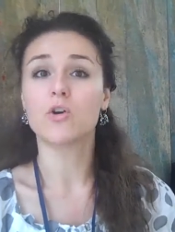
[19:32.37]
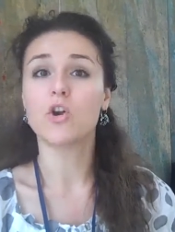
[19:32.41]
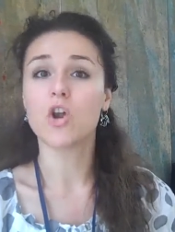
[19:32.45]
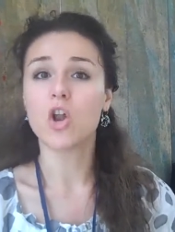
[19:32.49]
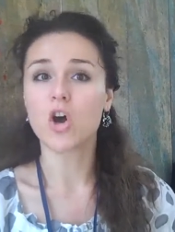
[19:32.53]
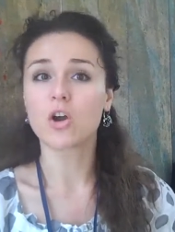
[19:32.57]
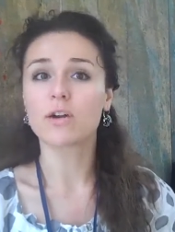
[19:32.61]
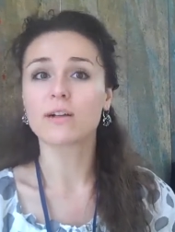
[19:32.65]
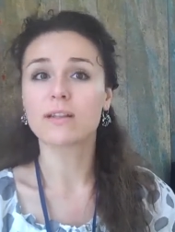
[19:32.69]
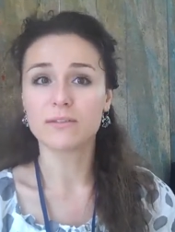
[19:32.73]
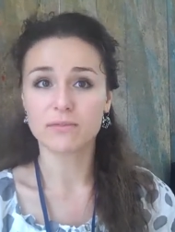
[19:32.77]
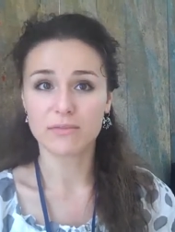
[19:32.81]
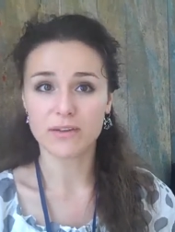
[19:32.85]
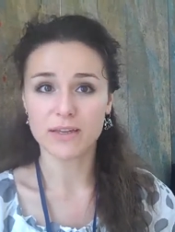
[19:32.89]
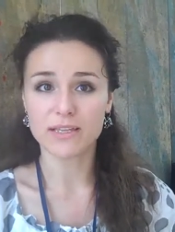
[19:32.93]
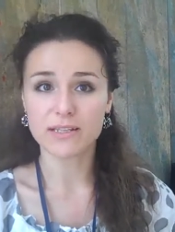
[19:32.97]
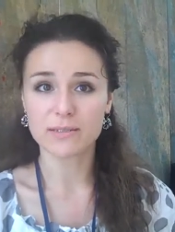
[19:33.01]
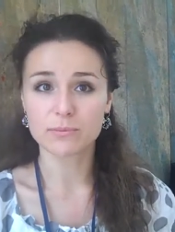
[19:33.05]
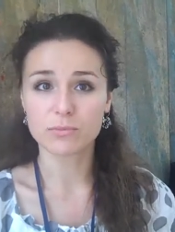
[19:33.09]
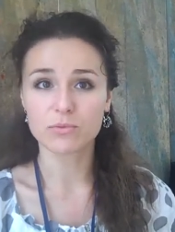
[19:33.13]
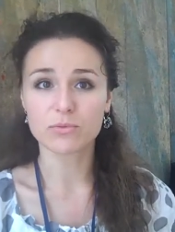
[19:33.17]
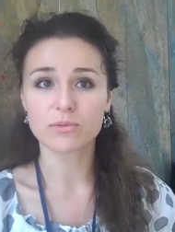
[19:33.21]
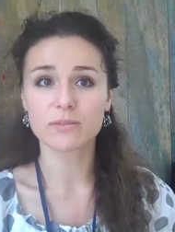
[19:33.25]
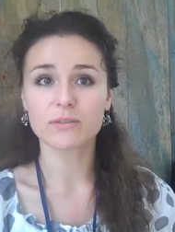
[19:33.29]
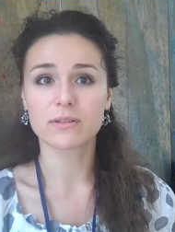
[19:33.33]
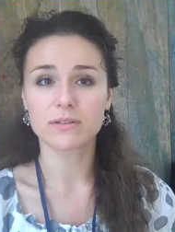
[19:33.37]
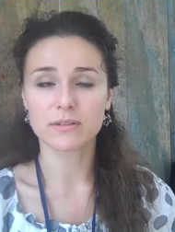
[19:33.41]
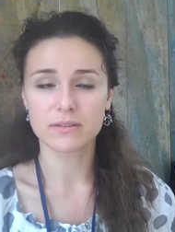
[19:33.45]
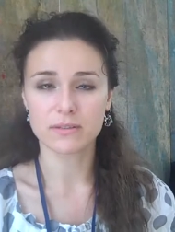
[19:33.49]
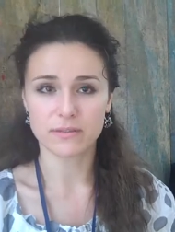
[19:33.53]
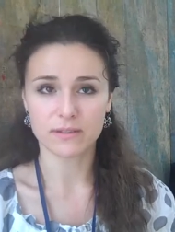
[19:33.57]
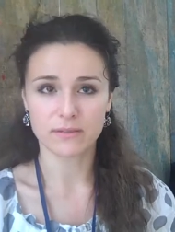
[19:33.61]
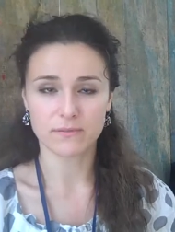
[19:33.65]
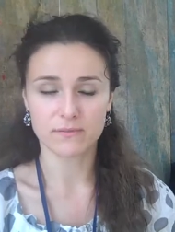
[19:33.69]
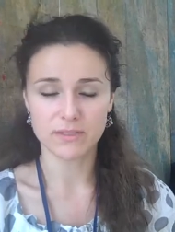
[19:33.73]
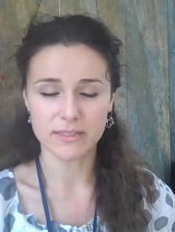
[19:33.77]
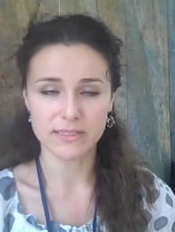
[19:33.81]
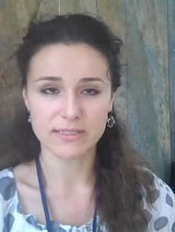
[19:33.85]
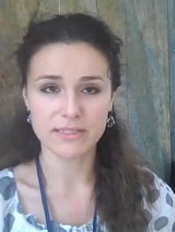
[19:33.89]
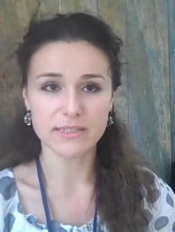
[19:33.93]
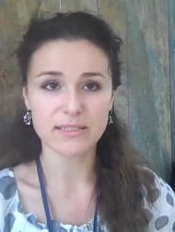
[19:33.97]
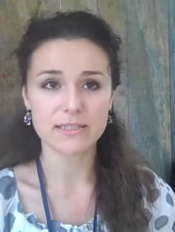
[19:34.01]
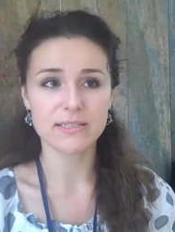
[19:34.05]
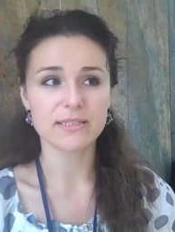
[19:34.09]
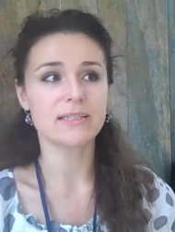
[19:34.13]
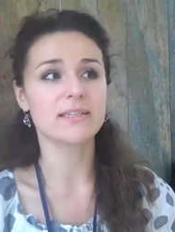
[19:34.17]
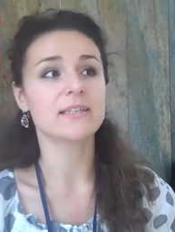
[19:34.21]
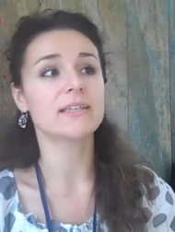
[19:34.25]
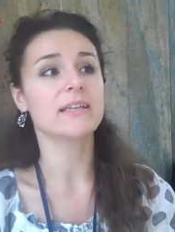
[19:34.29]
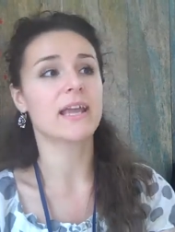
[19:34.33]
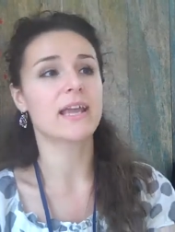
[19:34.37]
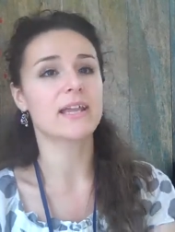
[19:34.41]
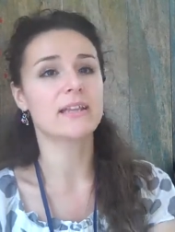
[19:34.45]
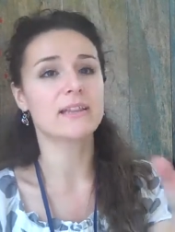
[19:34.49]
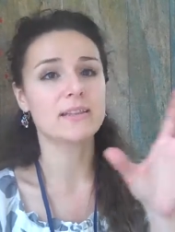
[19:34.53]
our local Facebook of the city,